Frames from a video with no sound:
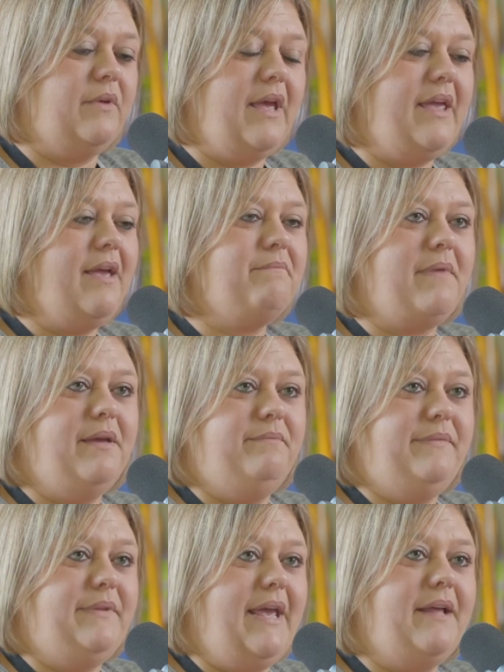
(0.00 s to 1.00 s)
I had my
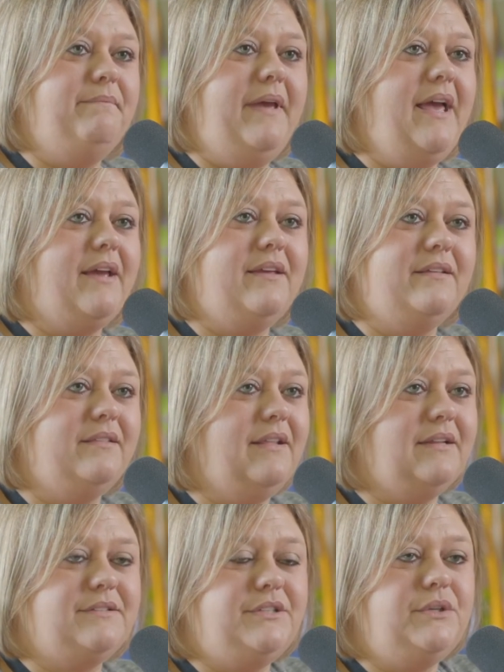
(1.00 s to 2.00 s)
dad back,
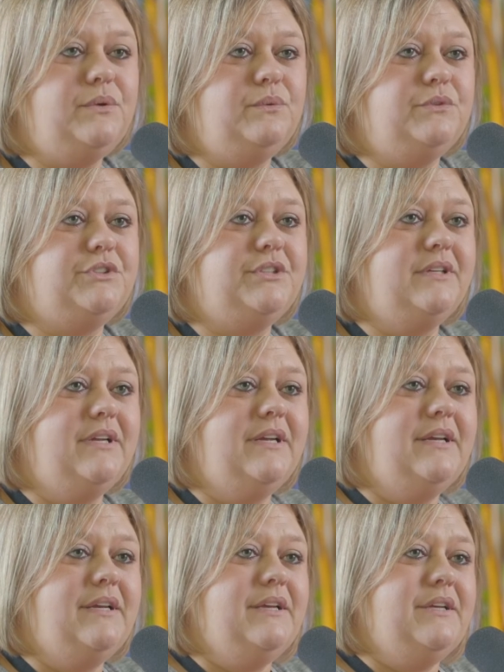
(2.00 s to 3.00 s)
that's huge.
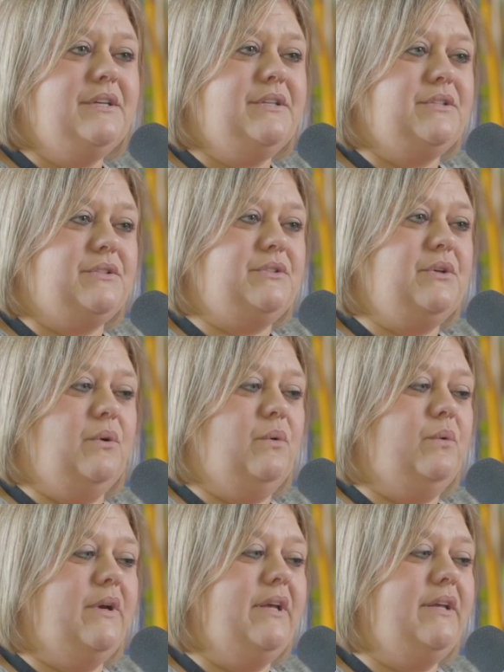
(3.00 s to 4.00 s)
Wow.
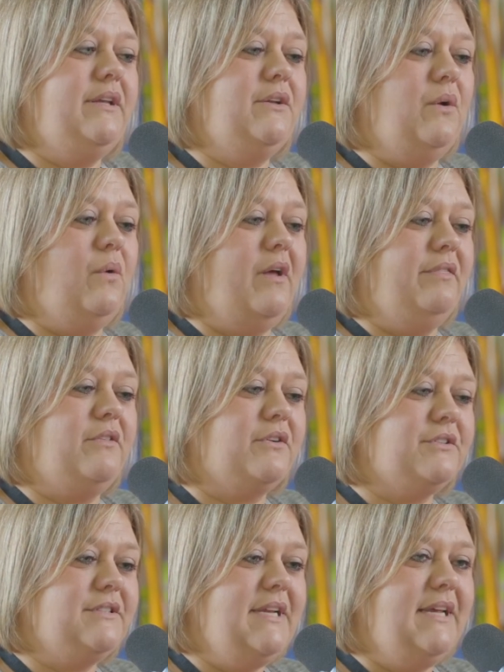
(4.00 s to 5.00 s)
So, you know, on
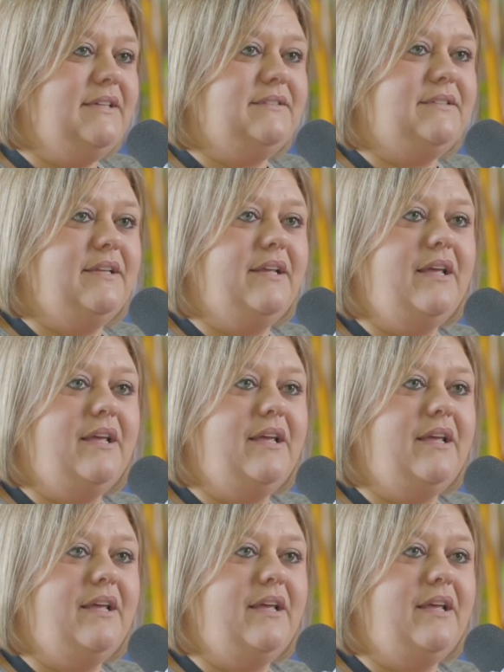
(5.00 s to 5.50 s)
Thursdays,